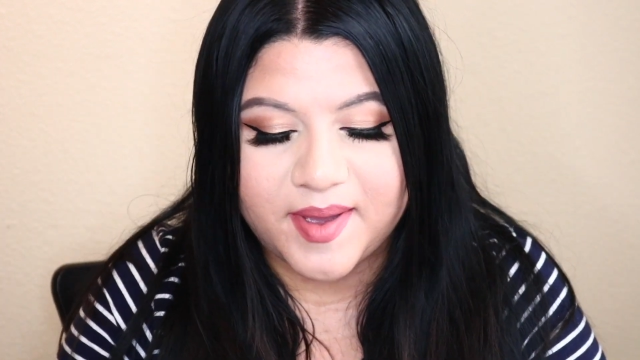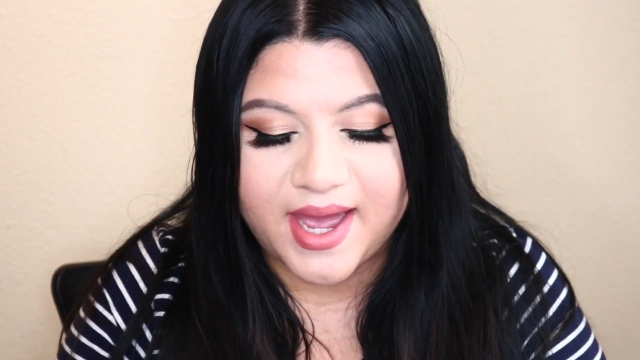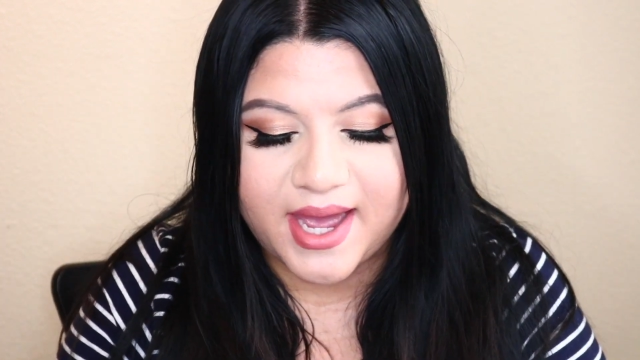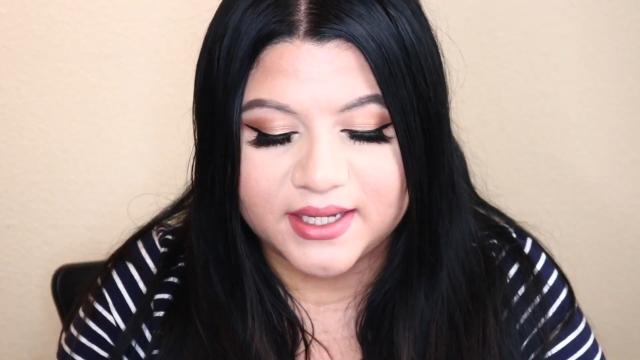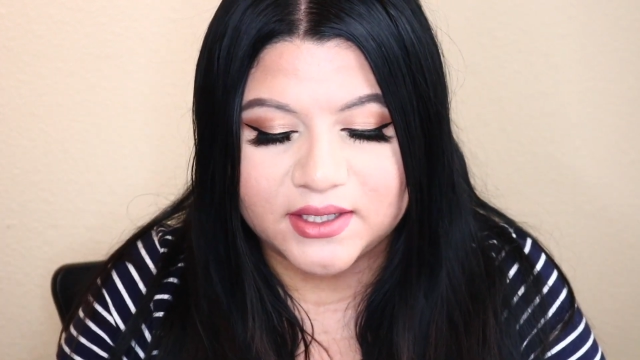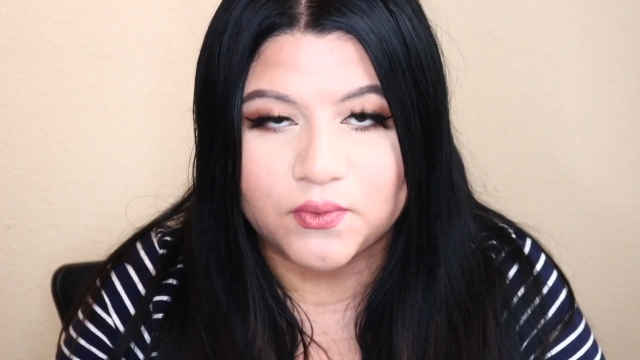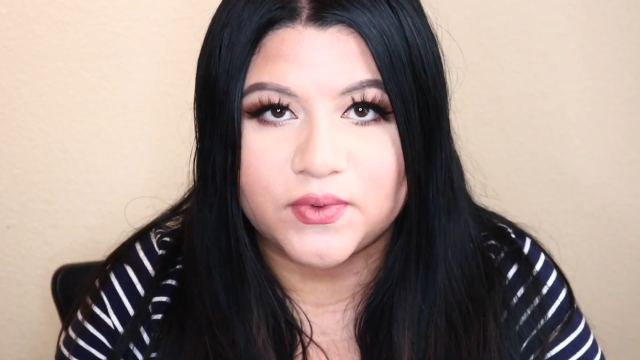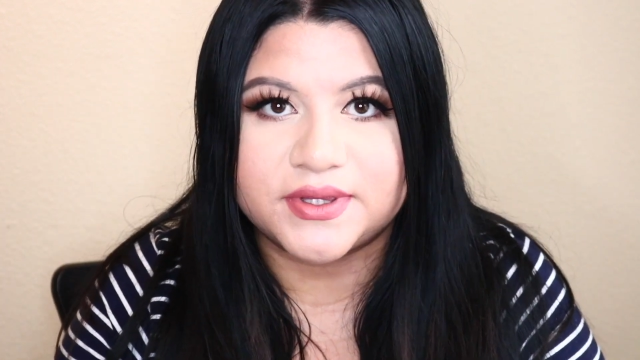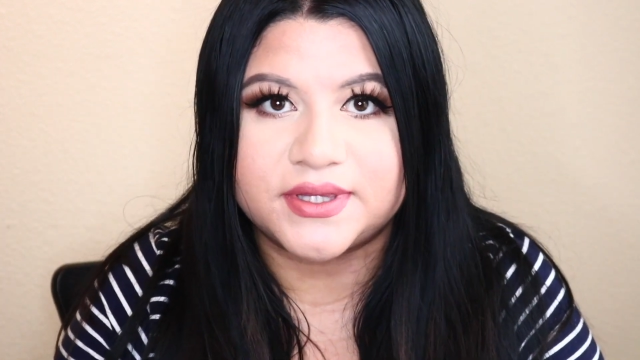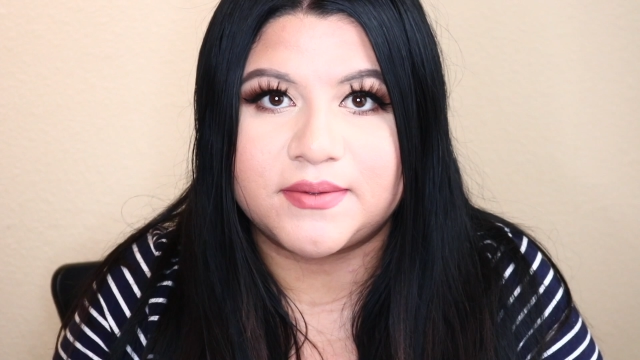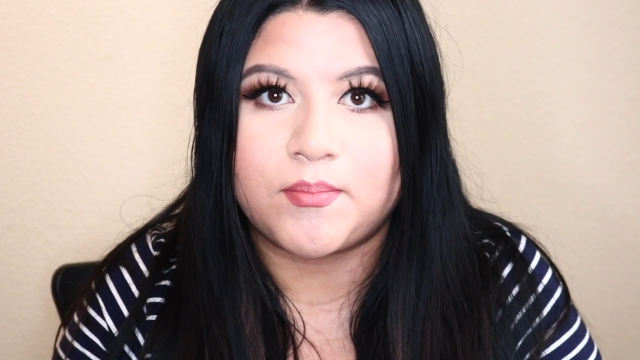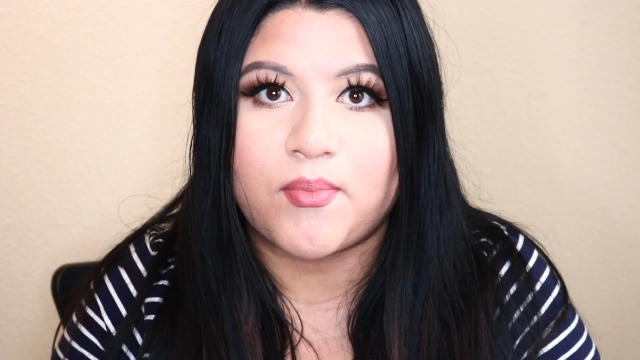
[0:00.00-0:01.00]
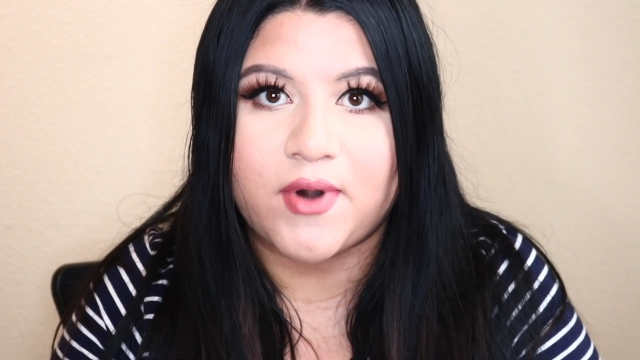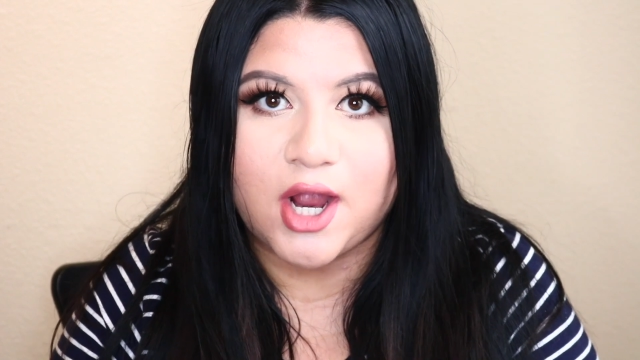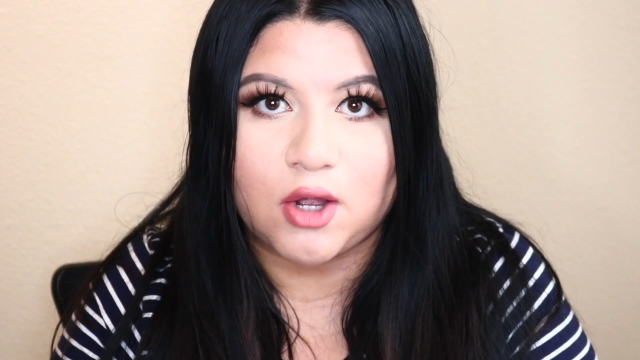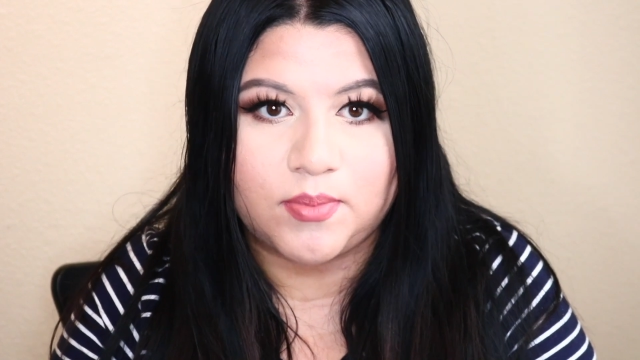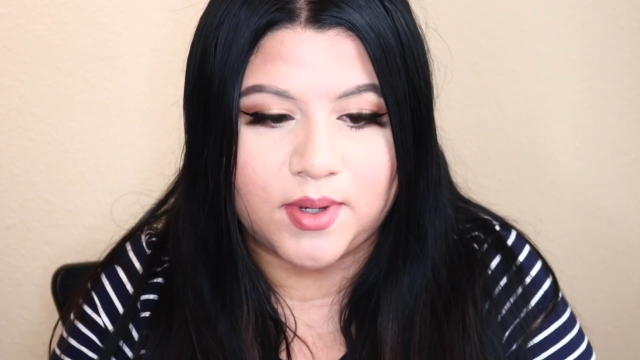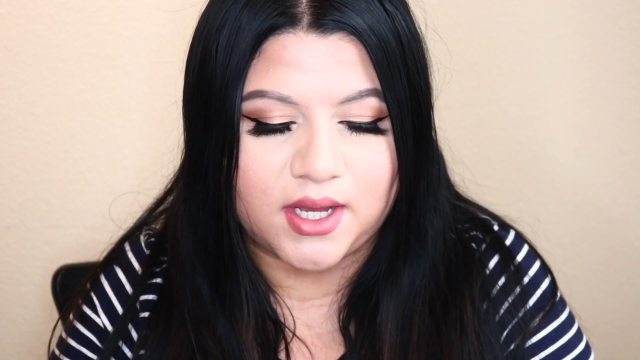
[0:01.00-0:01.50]
back with the
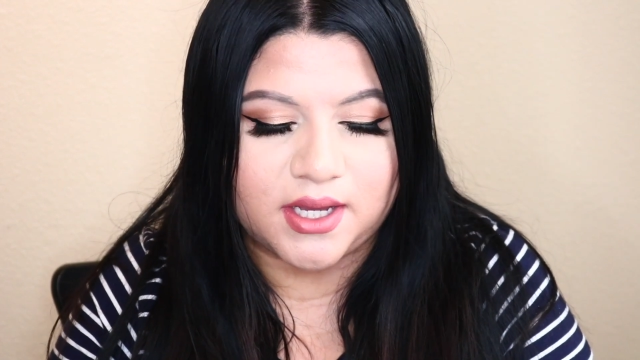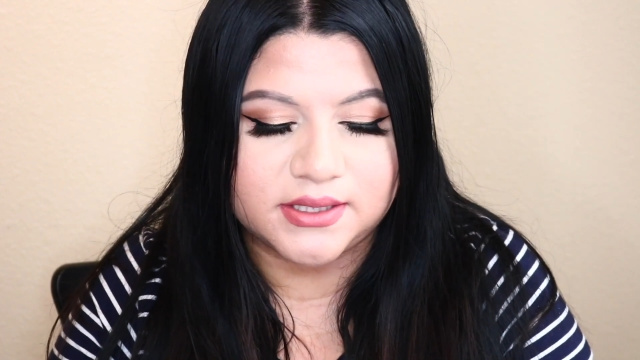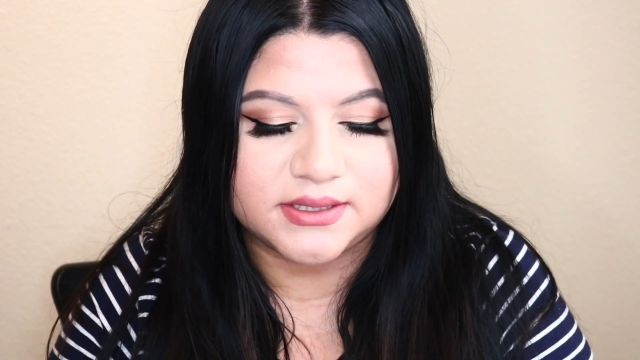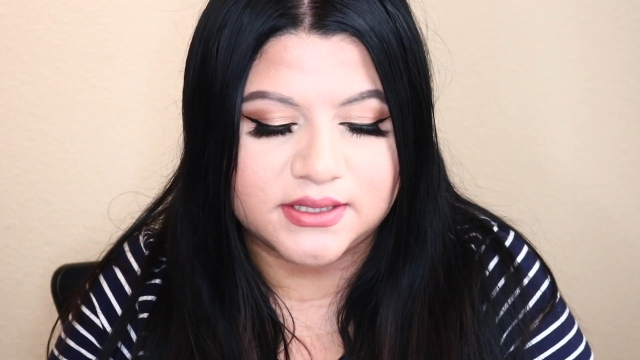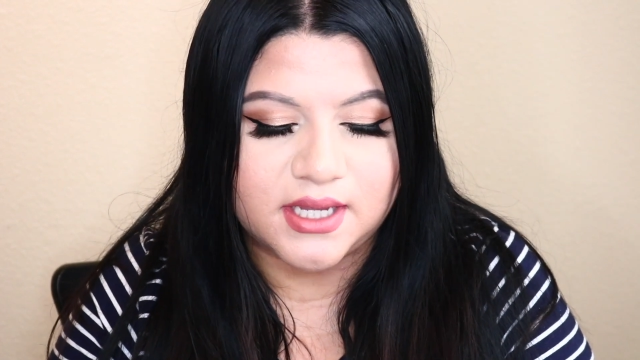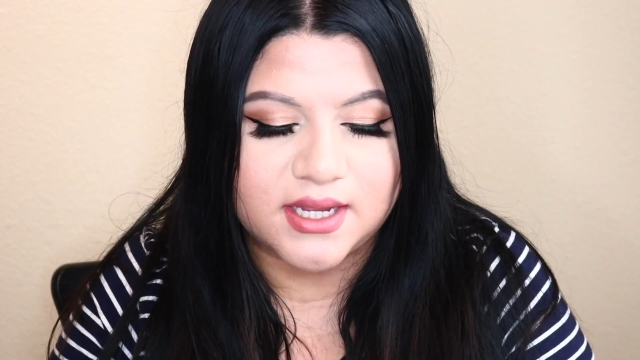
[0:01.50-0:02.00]
Brow Boss